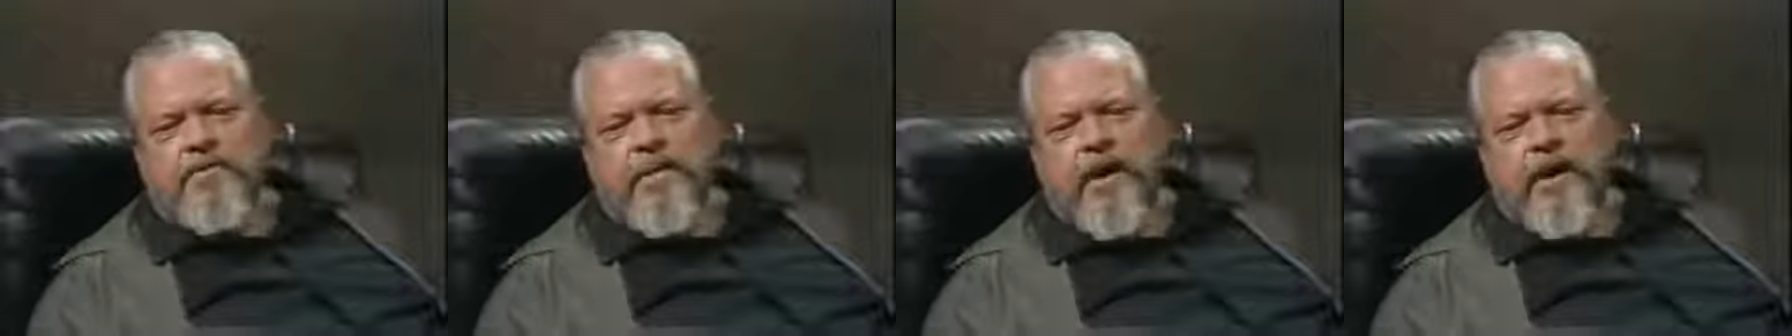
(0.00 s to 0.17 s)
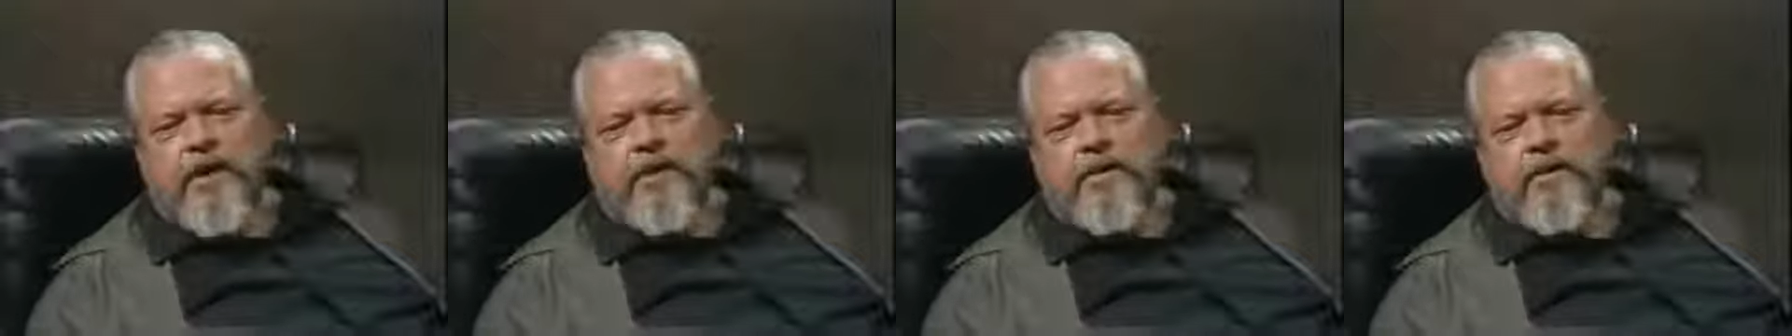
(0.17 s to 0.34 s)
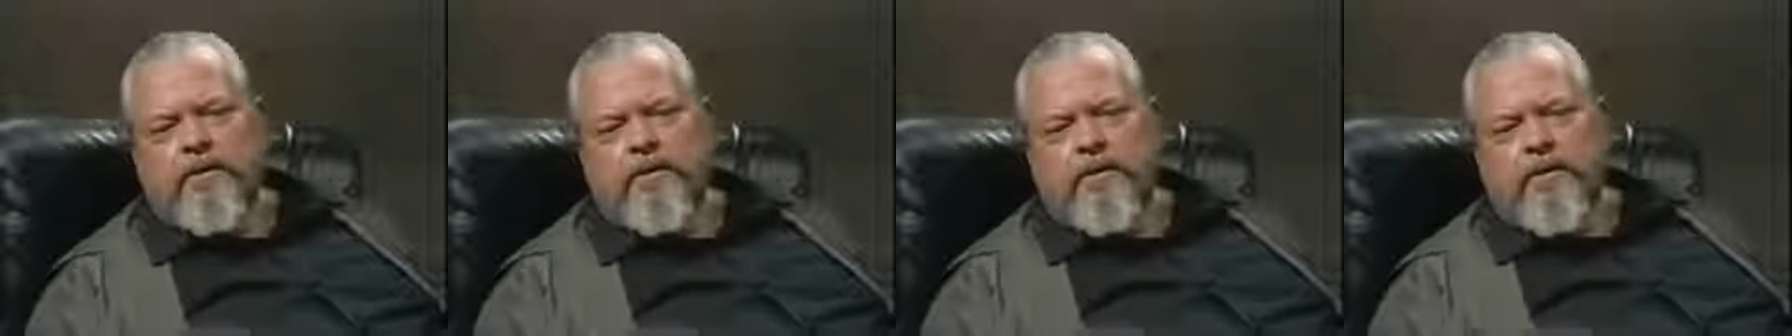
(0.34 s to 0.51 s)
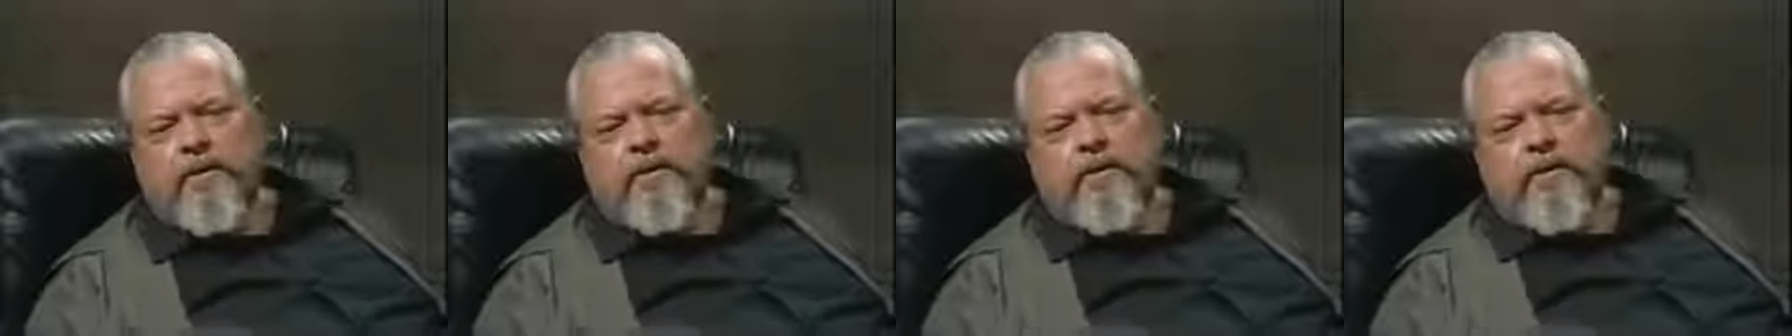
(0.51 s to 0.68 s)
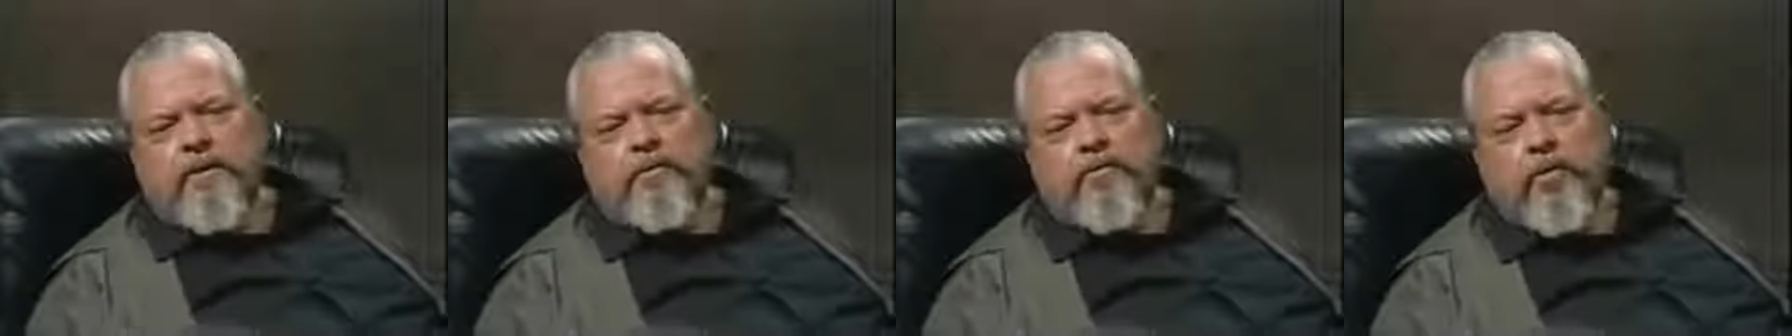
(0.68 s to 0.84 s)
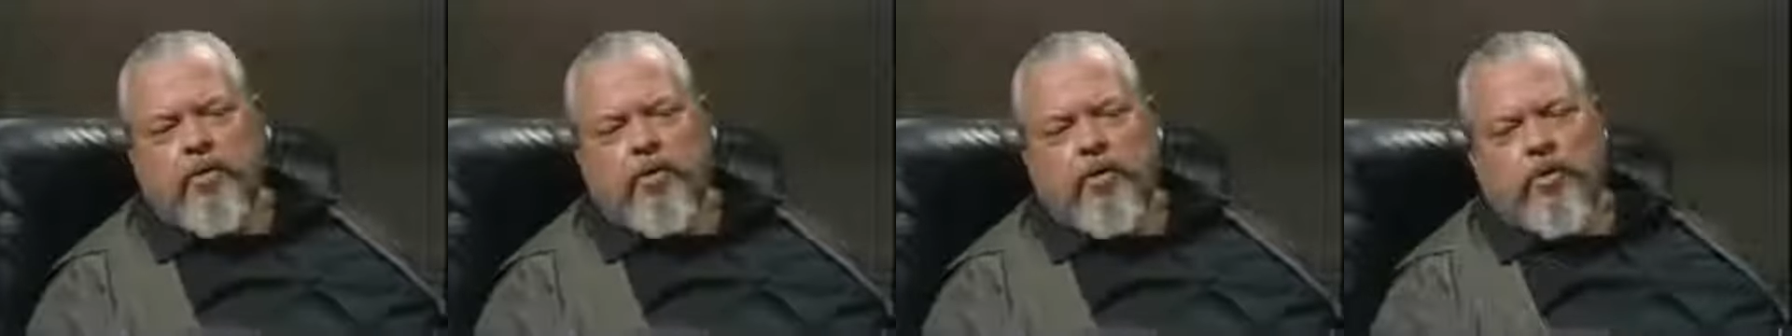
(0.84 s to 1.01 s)
among
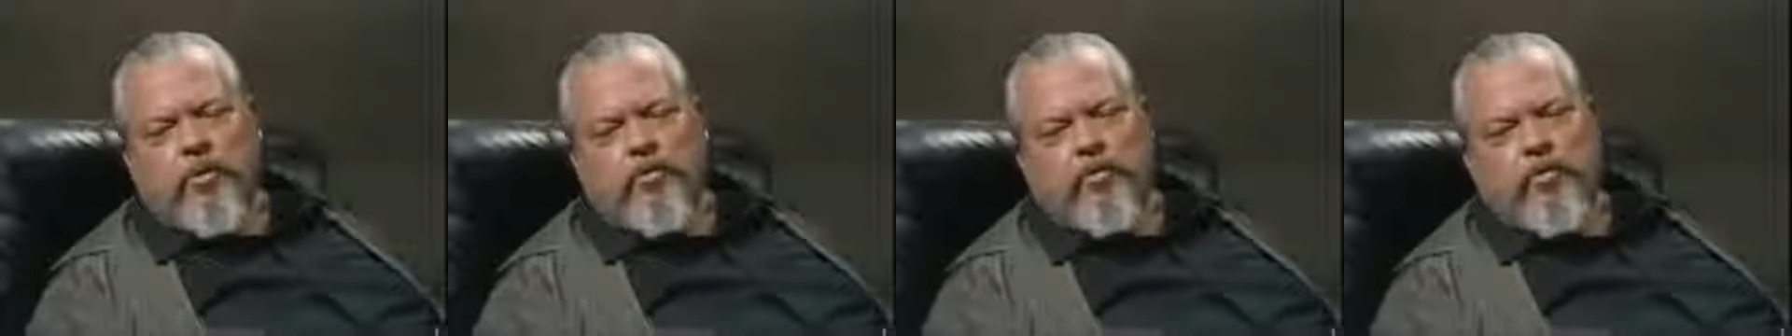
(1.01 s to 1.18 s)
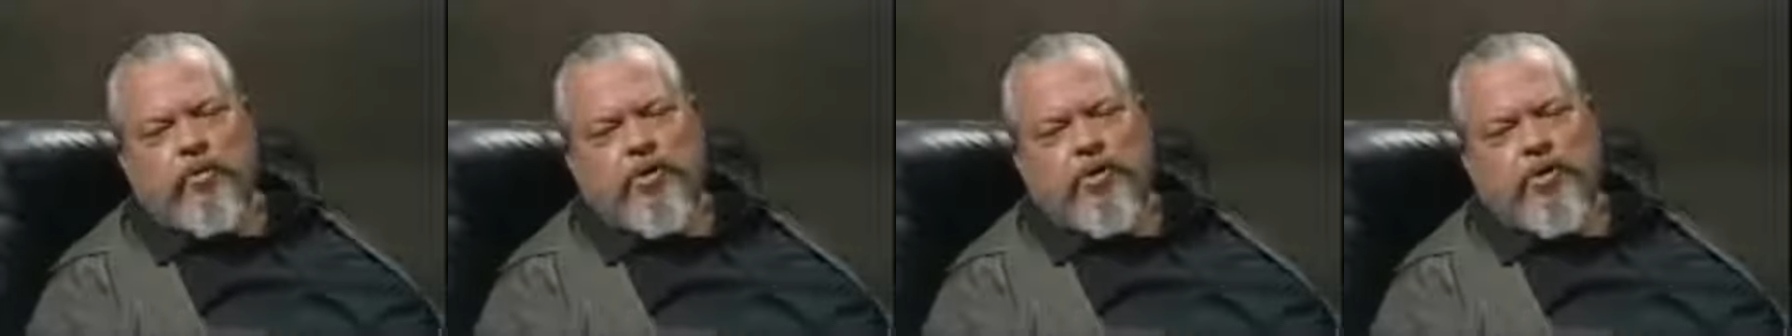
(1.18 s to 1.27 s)
bull